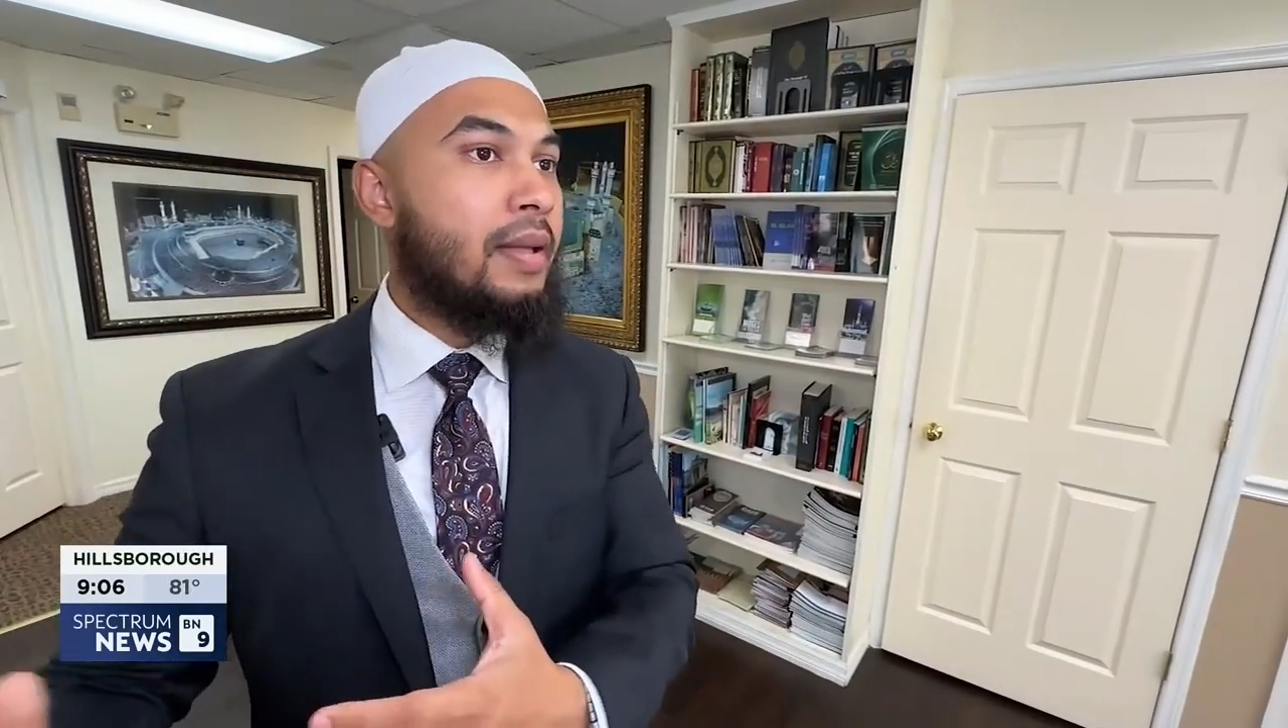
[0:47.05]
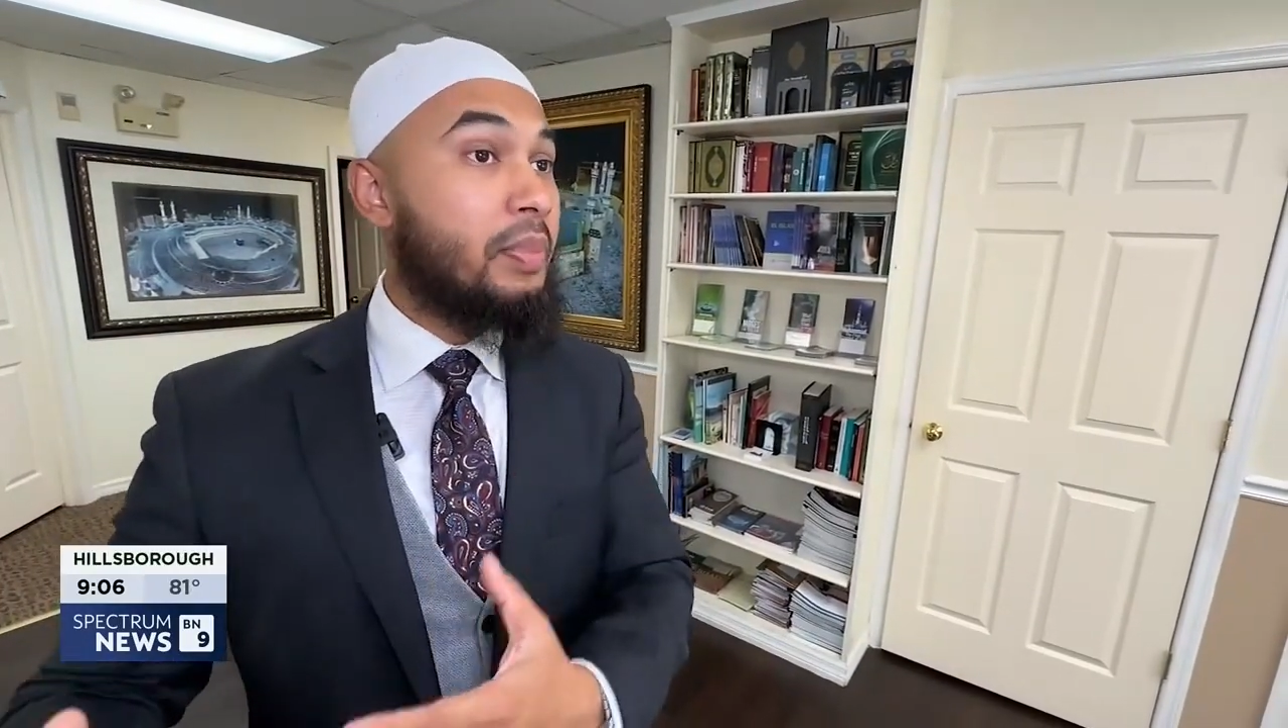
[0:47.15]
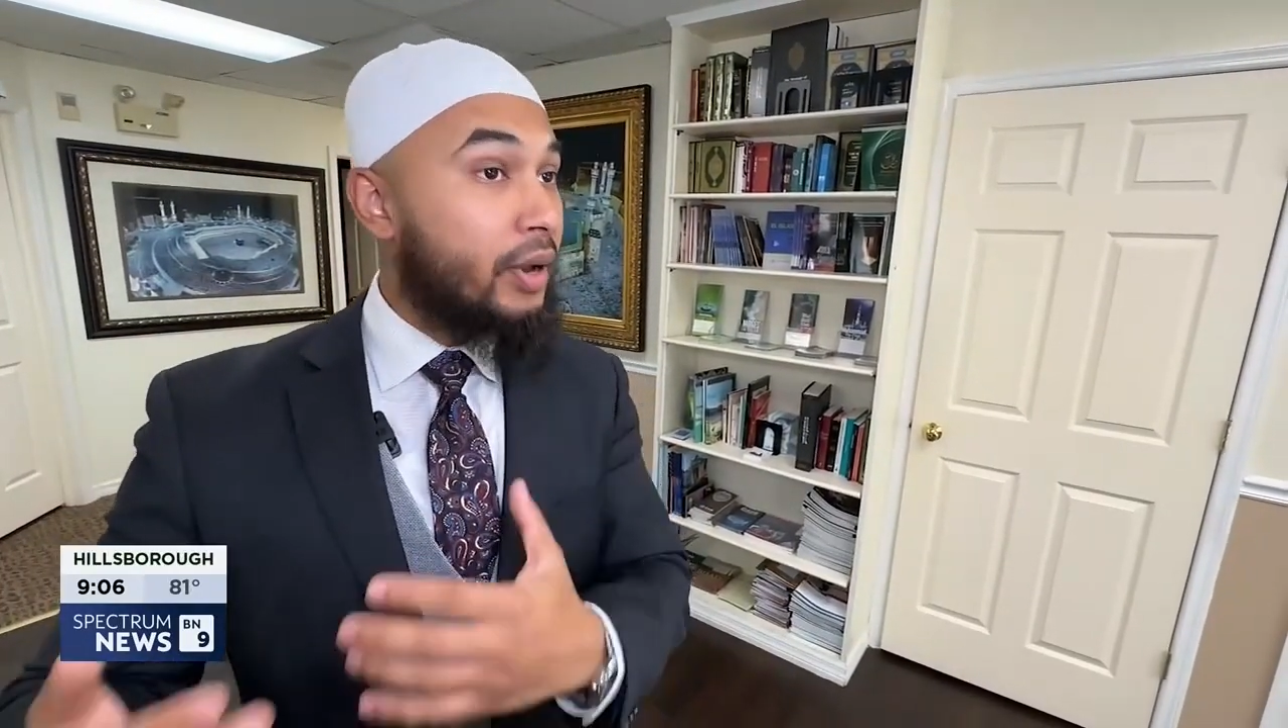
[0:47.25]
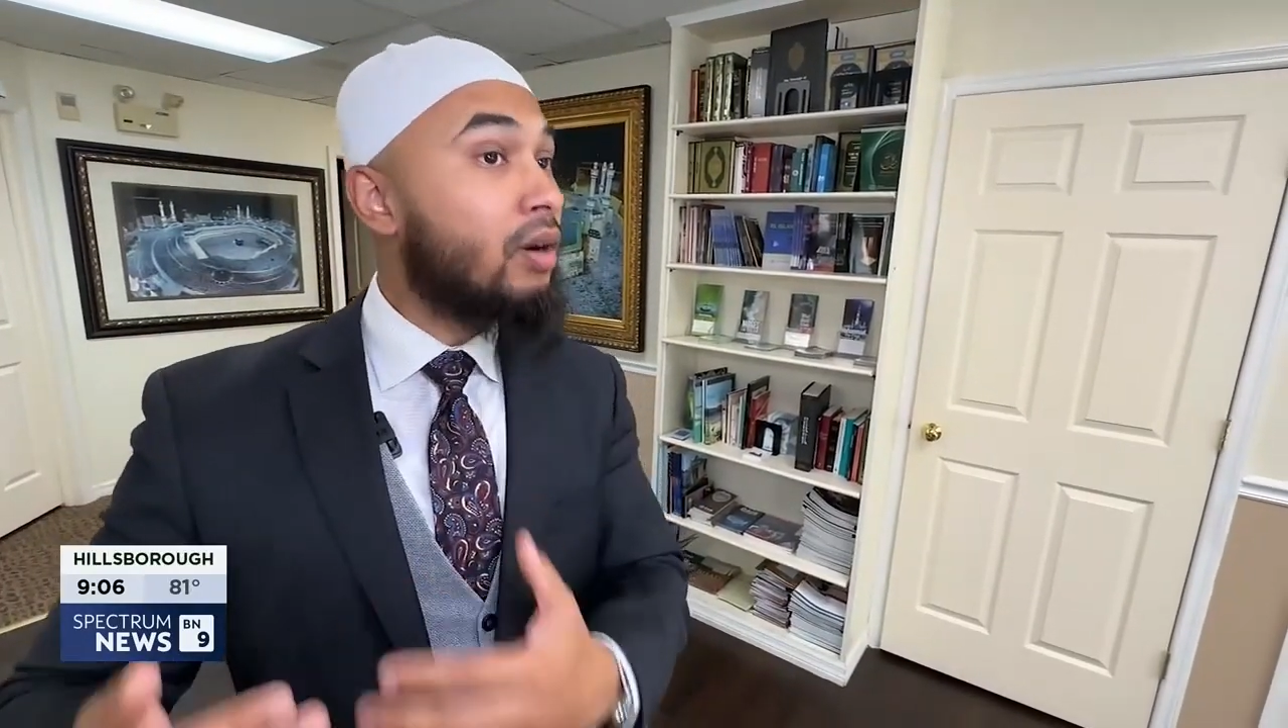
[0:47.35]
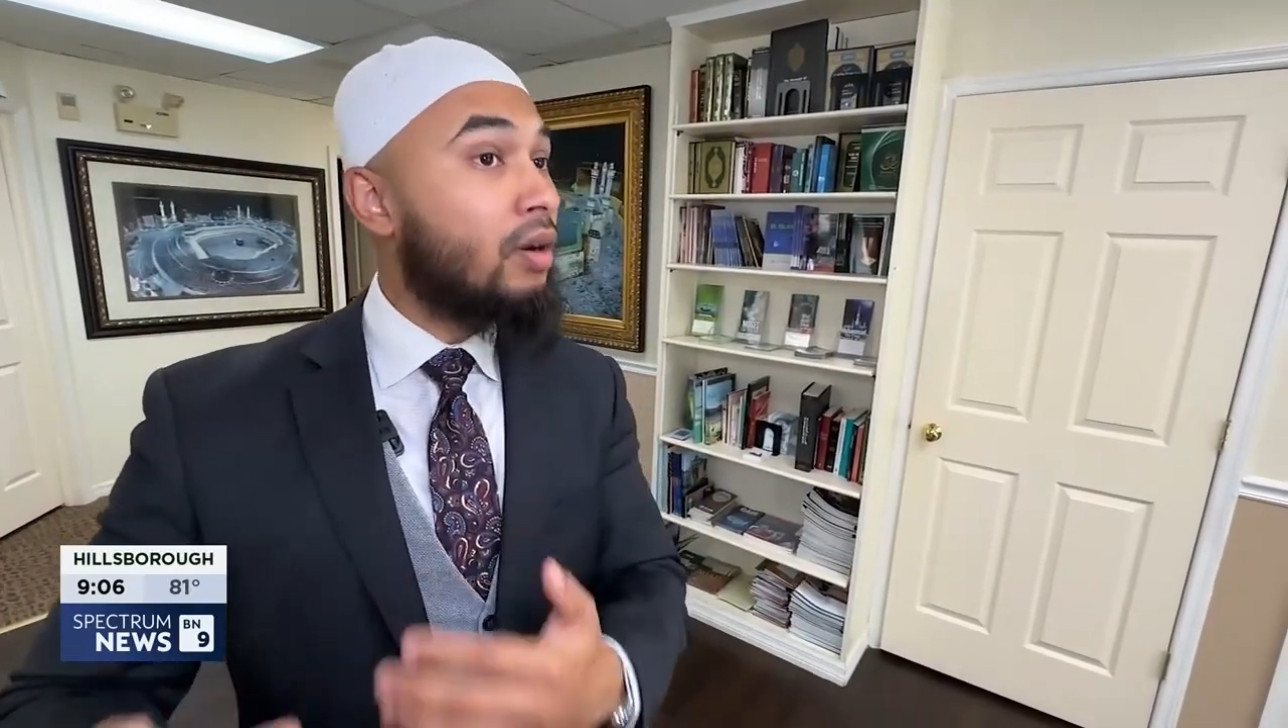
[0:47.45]

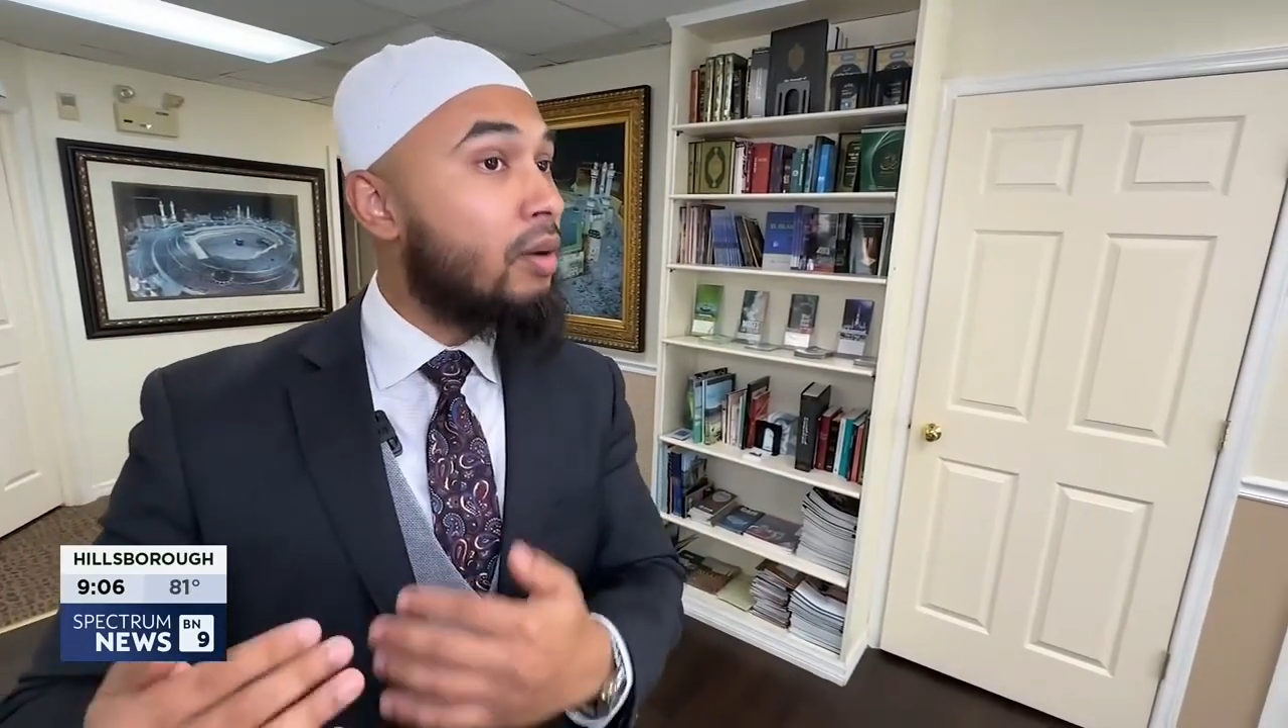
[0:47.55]
there are